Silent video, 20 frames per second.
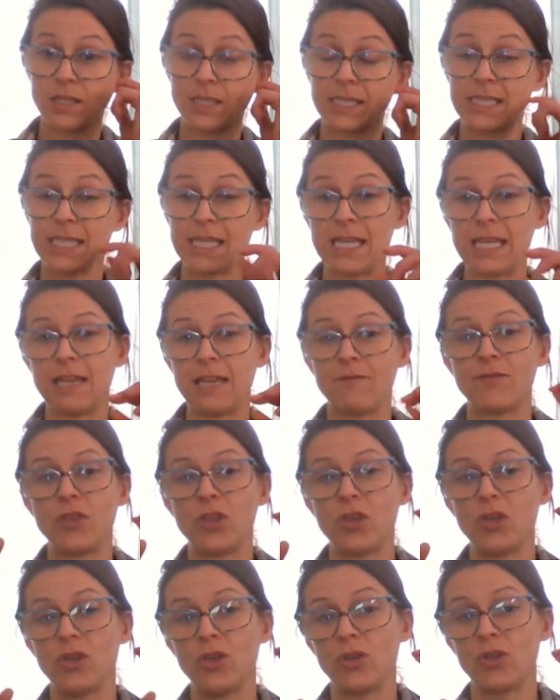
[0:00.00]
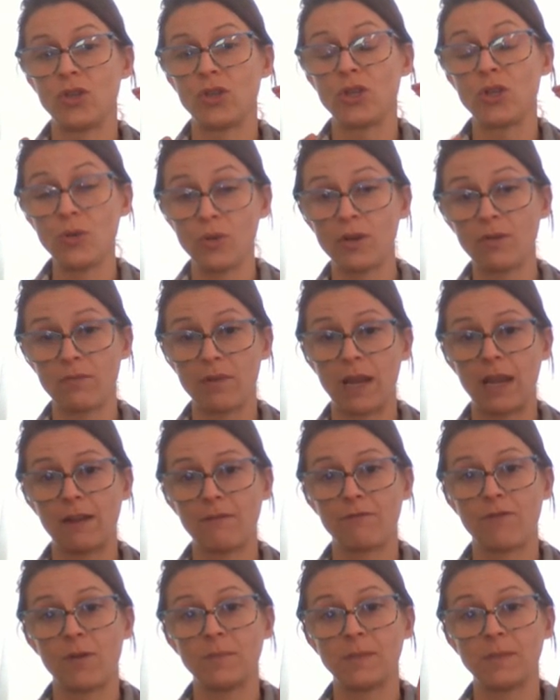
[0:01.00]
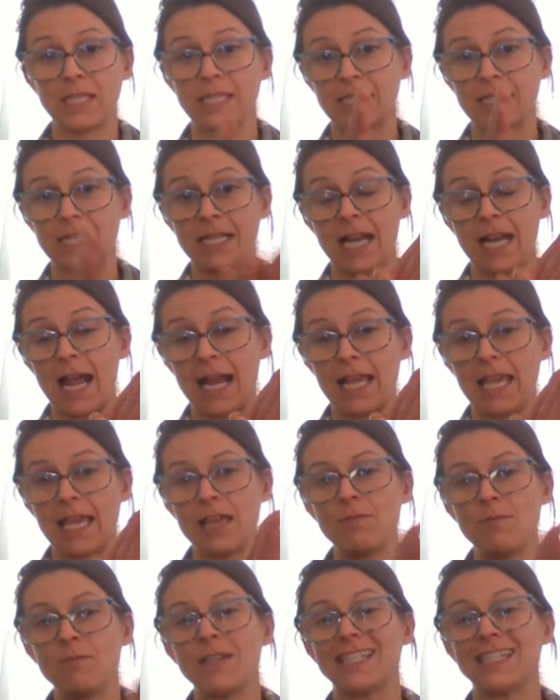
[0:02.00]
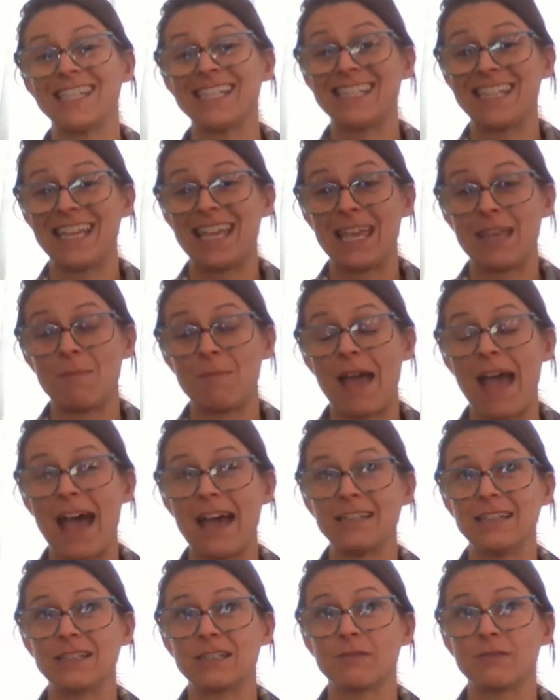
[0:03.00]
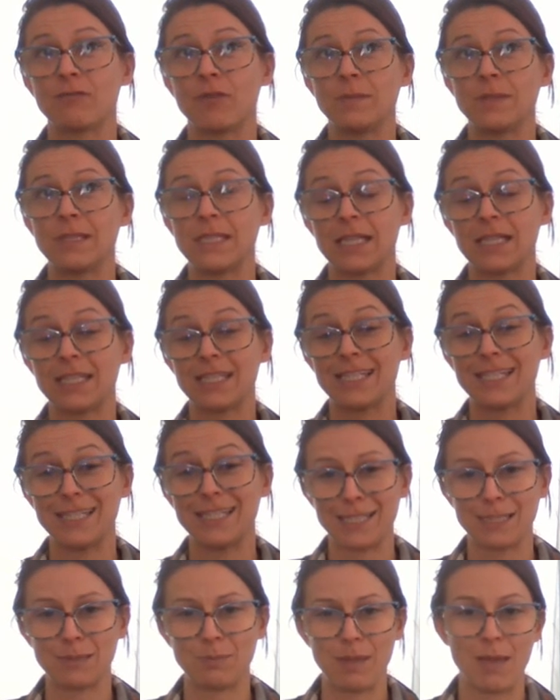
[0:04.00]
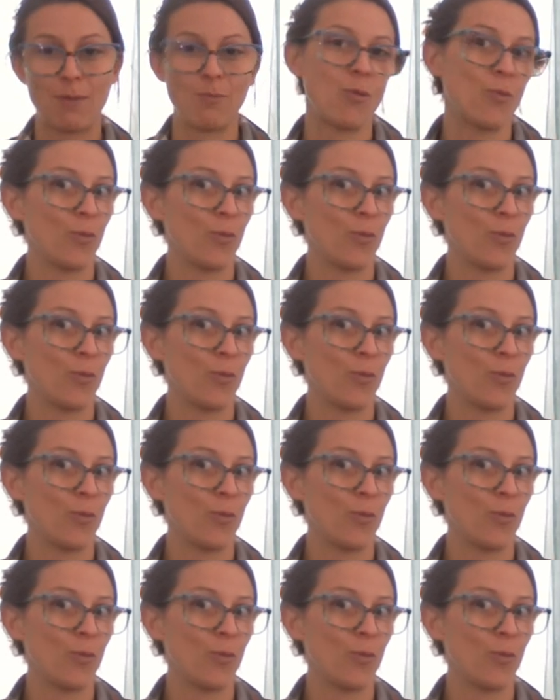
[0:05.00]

see if the unit rate from 6 to 9 a.m. is the same as from 6 to 6 p.m.